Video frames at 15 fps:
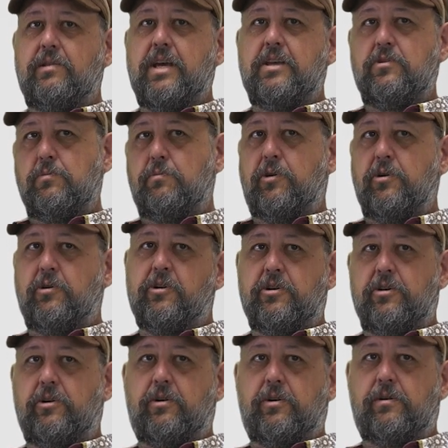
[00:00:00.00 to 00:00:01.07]
that you broker
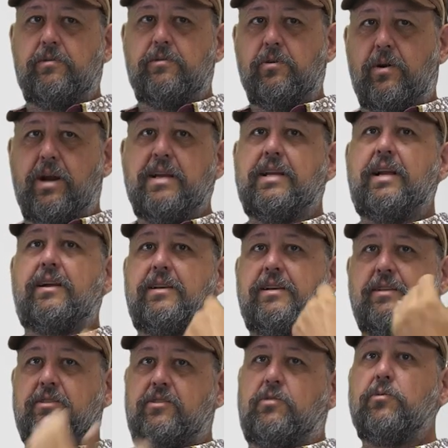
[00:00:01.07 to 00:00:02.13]
your your identity
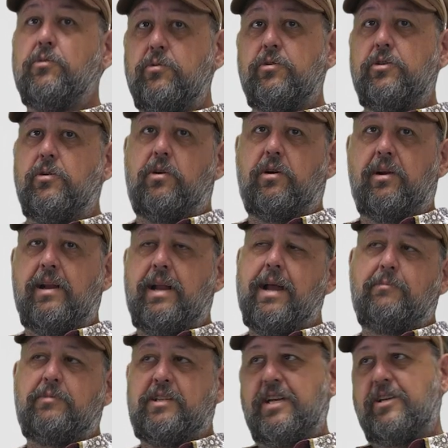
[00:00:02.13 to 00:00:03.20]
is through your
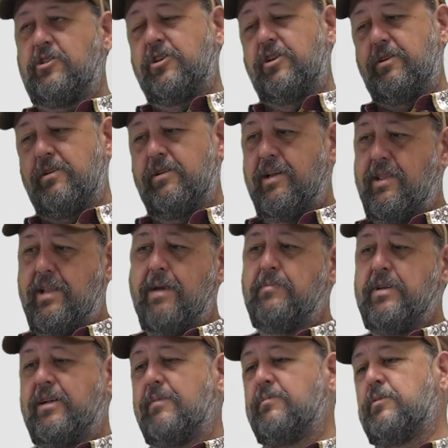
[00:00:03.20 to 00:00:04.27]
inhabitation, and that
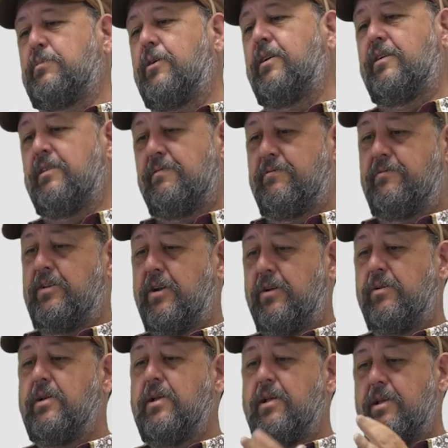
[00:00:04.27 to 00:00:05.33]
becomes part of, you
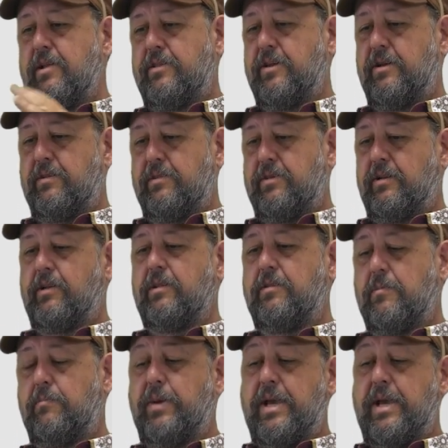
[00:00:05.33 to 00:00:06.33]
know, the the the